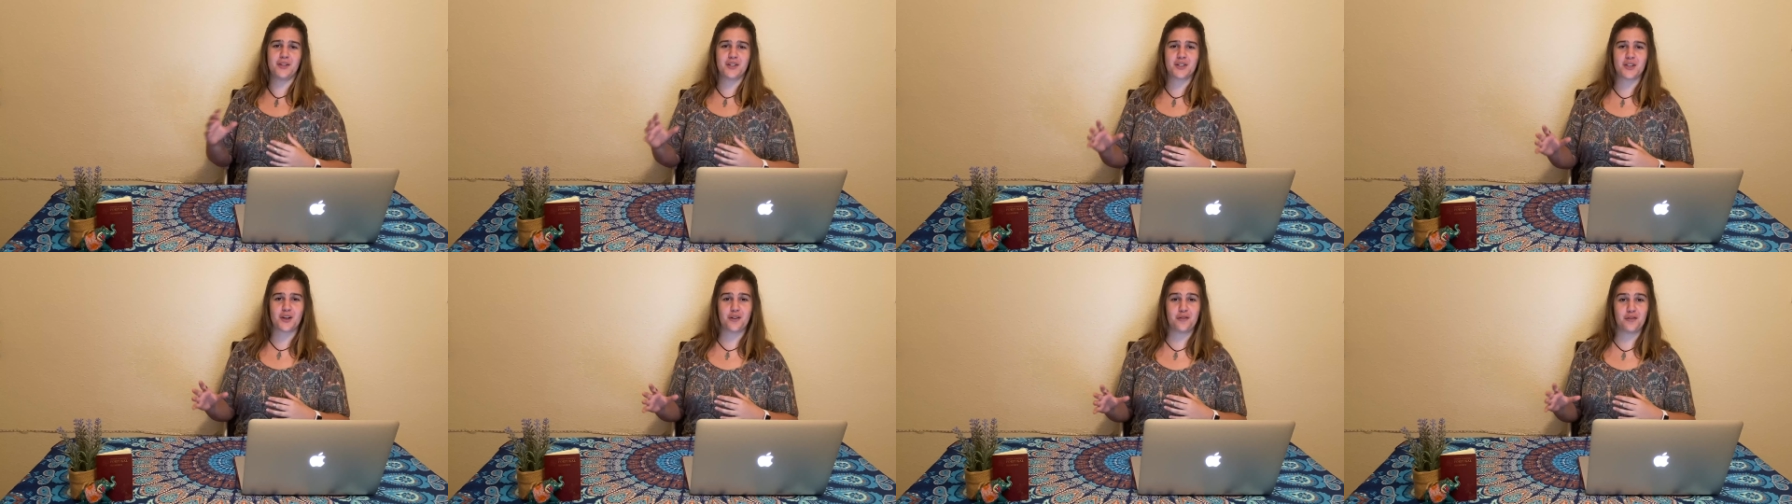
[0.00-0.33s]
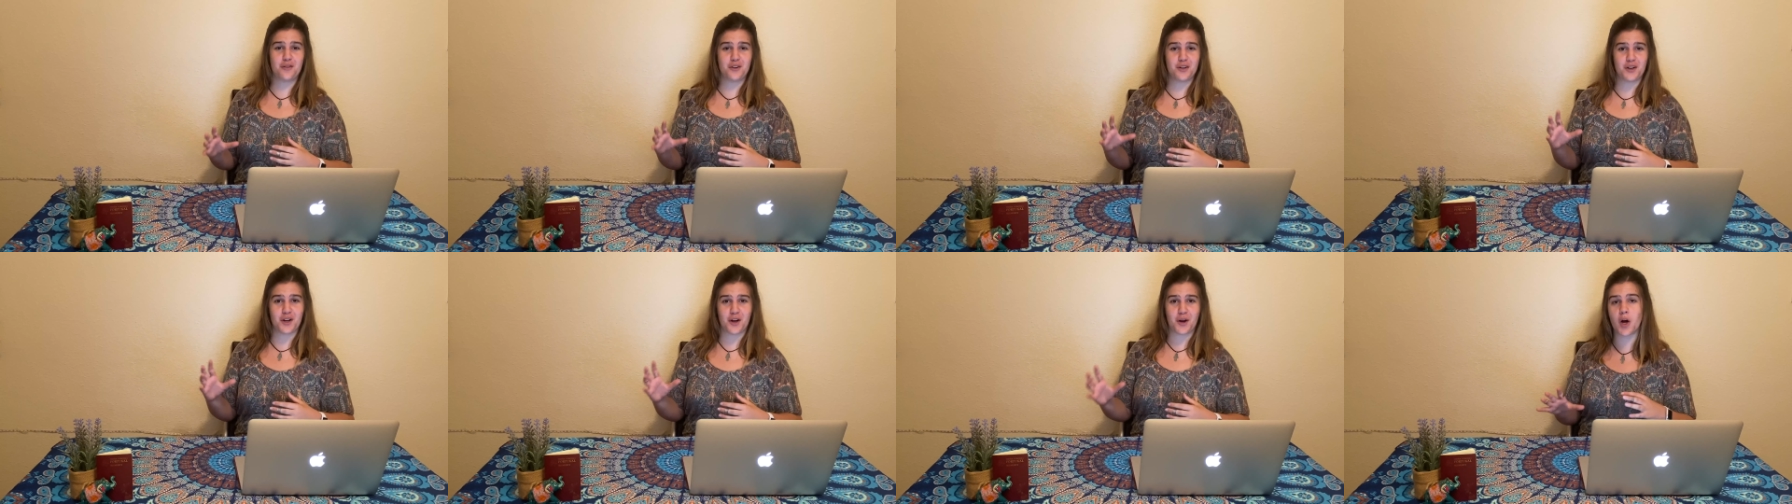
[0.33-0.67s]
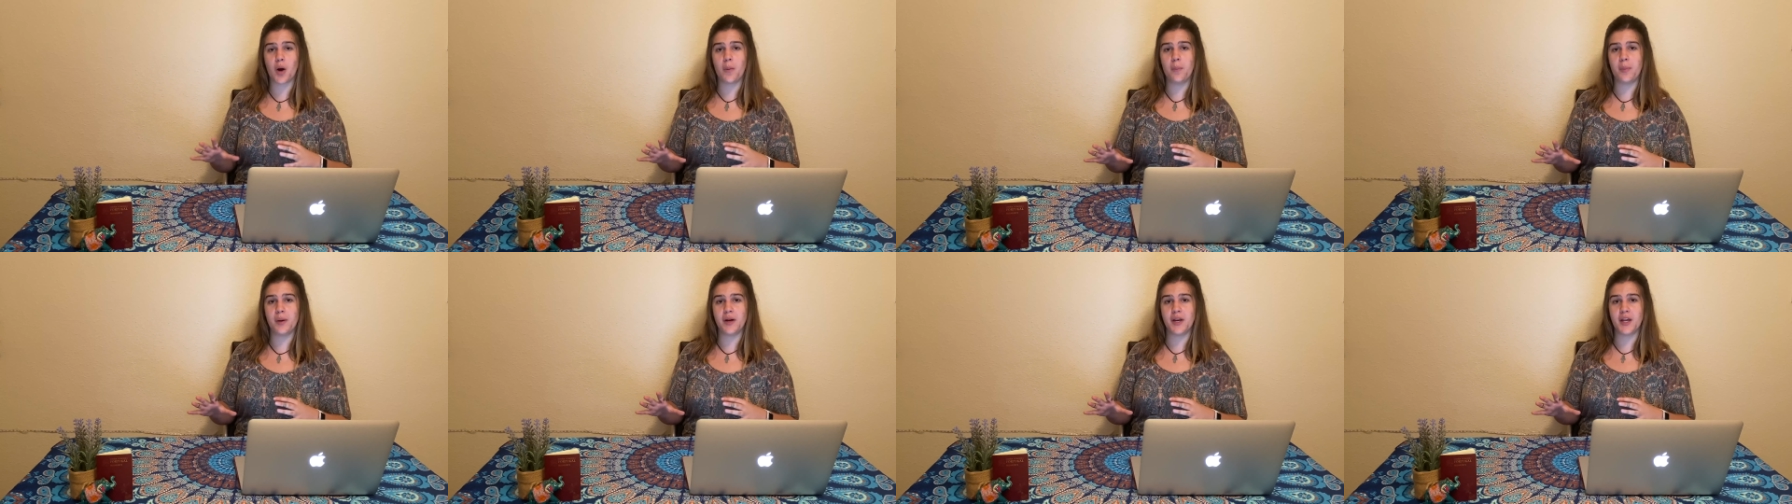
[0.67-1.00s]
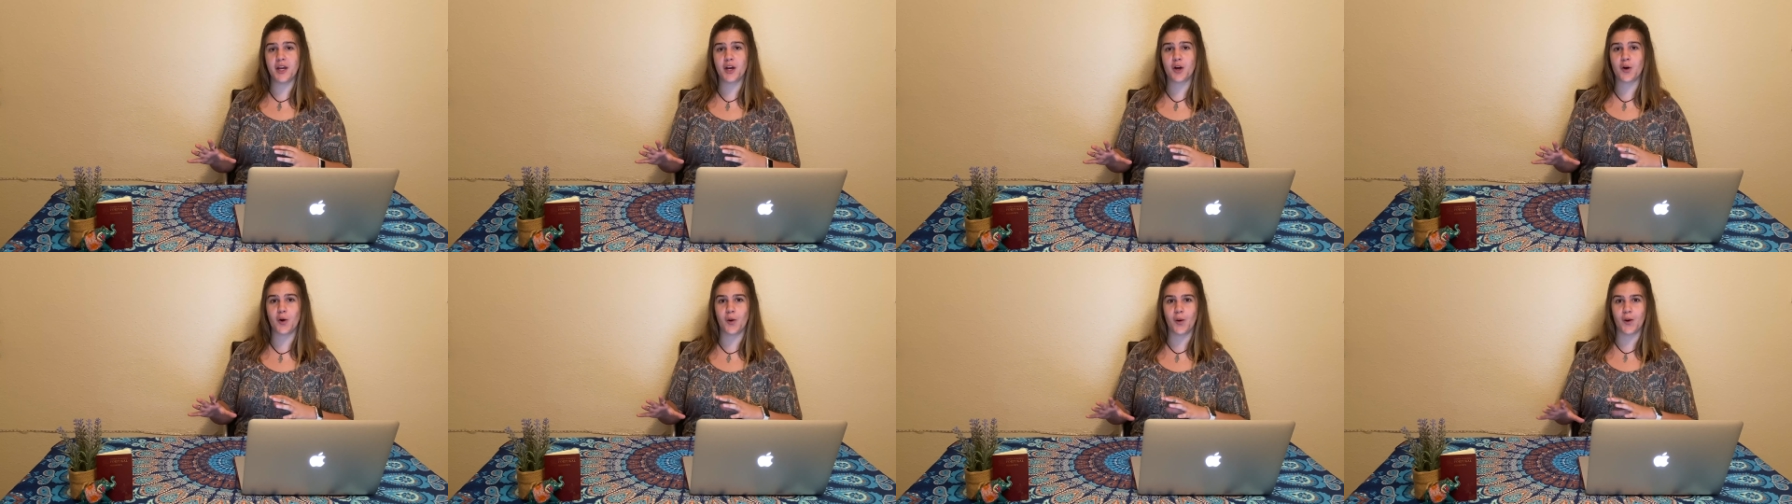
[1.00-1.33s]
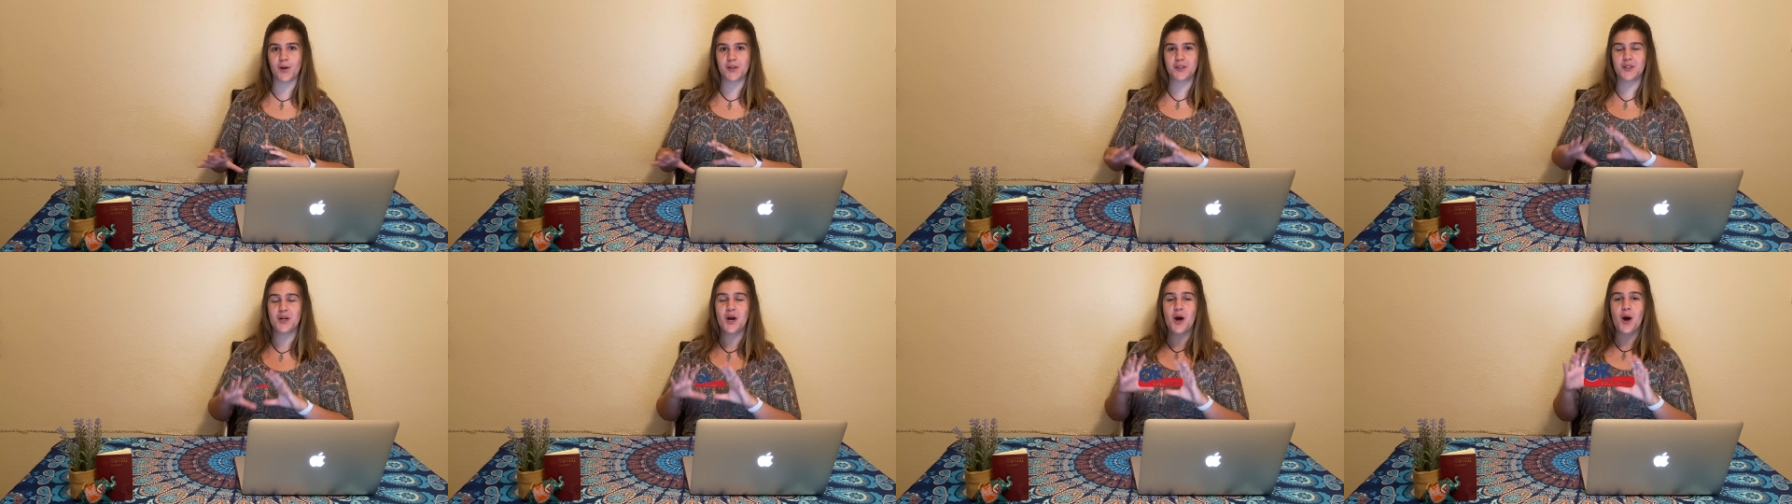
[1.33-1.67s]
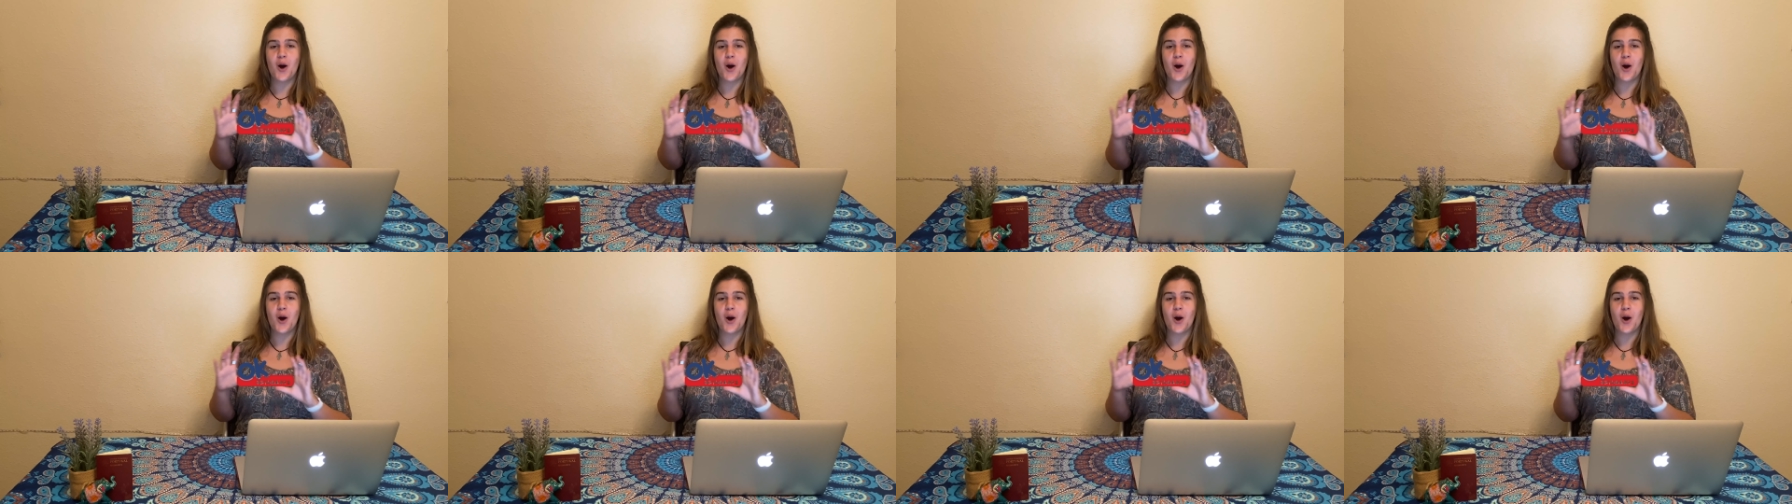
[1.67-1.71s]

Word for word: discovered a company called